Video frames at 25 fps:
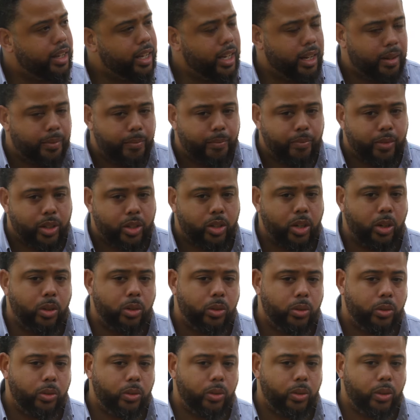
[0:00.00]
Yeah,
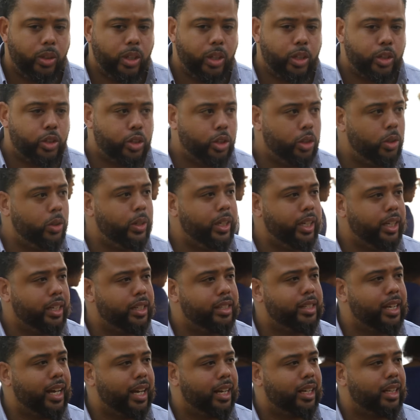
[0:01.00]
so you're doing
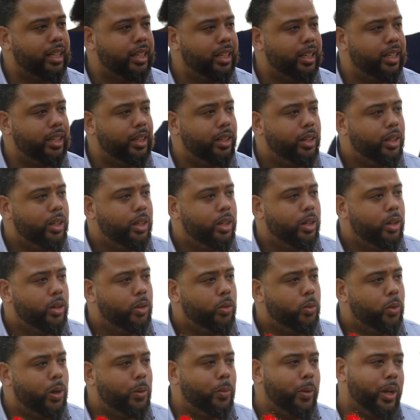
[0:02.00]
exactly
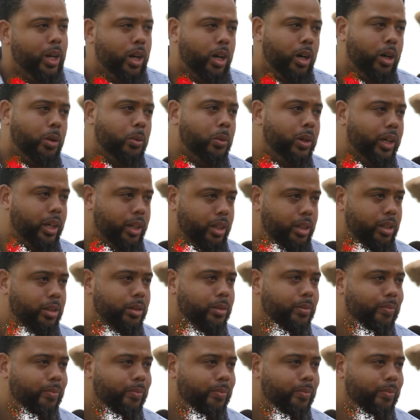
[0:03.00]
what we all want to do.